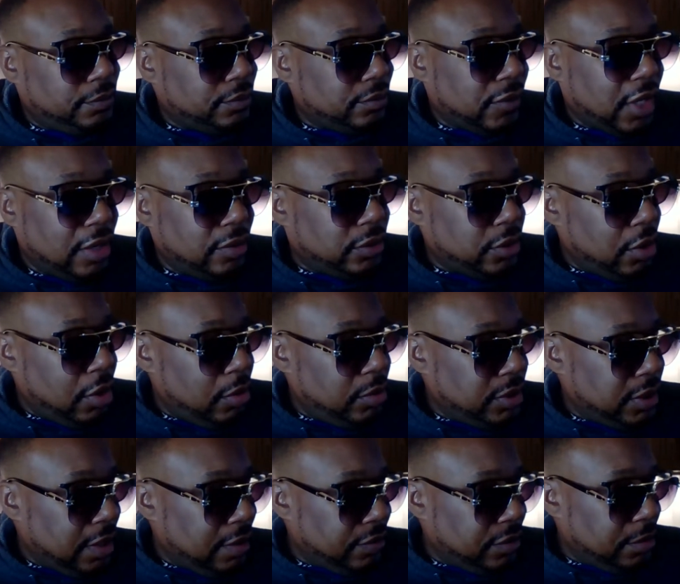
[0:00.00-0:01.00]
They used to always
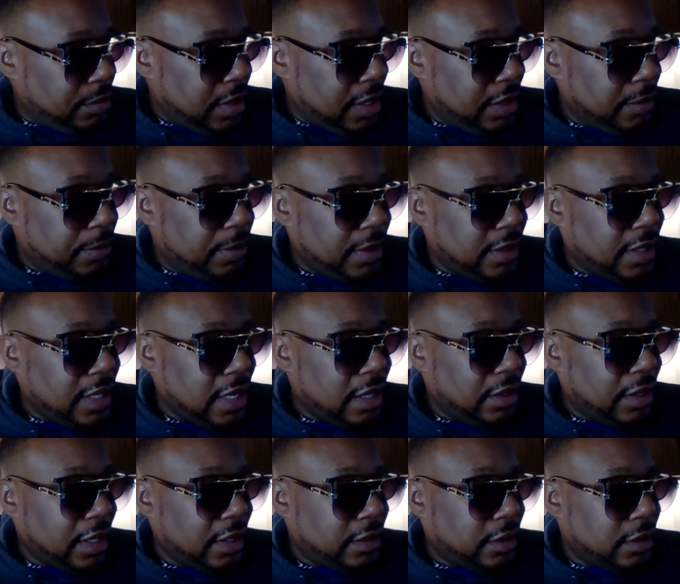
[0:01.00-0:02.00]
have somebody pinned down
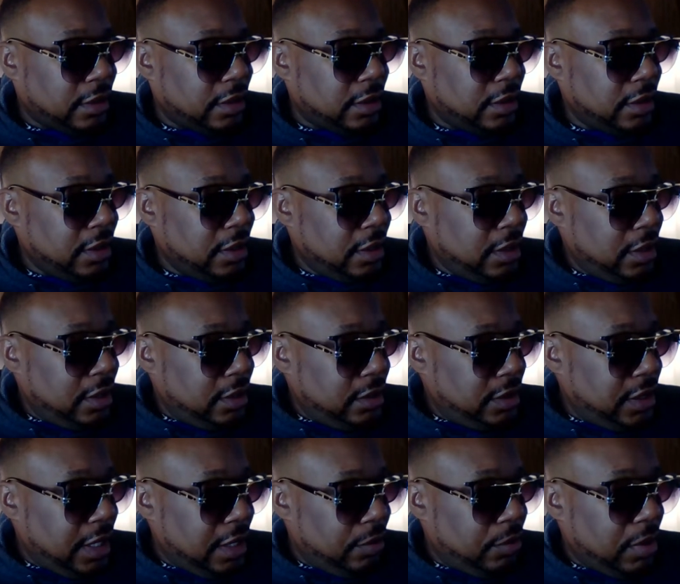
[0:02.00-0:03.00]
at the
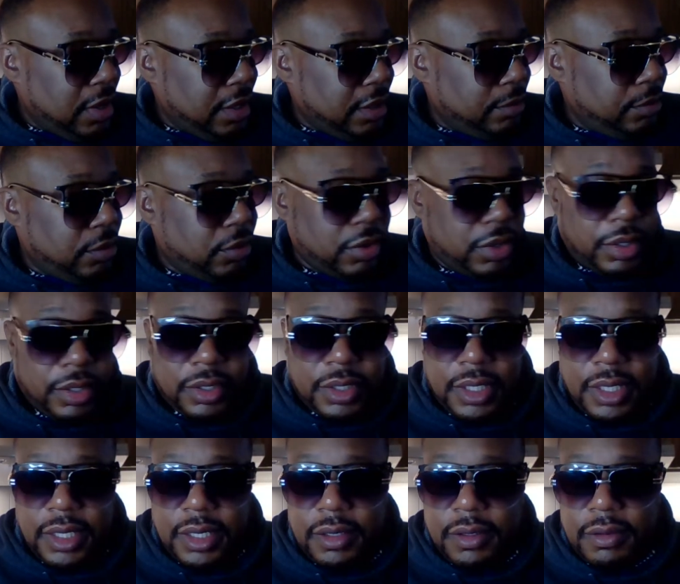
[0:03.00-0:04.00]
Tijuana border
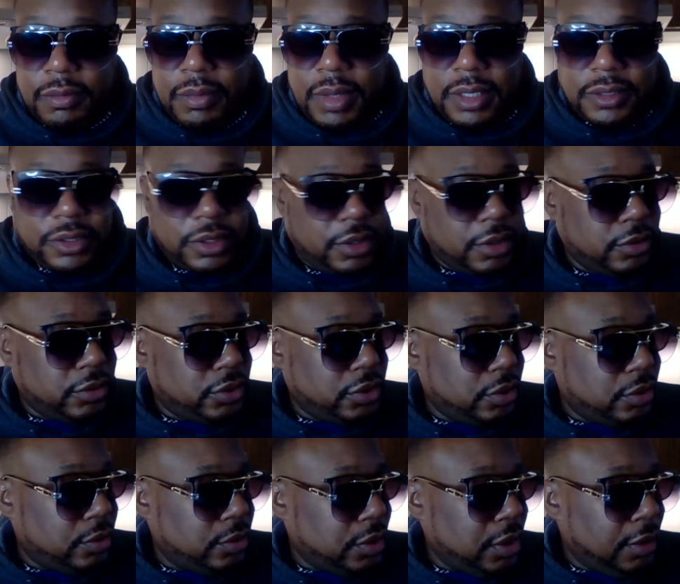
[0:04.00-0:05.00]
in Mexico.
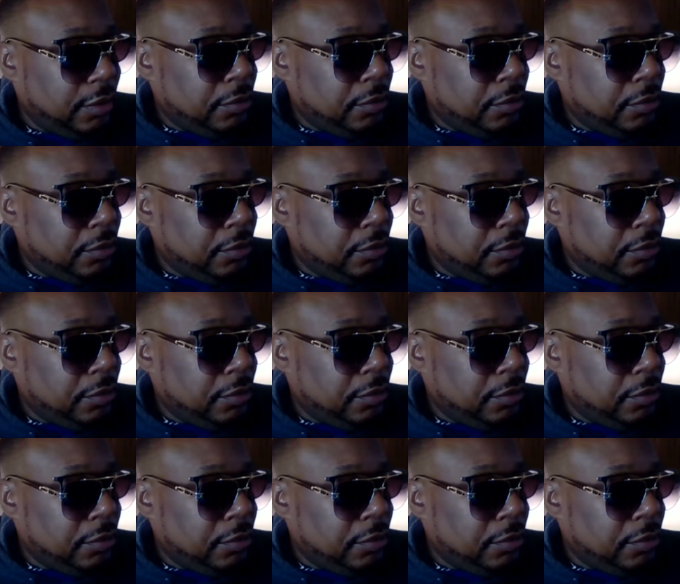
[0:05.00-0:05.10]
So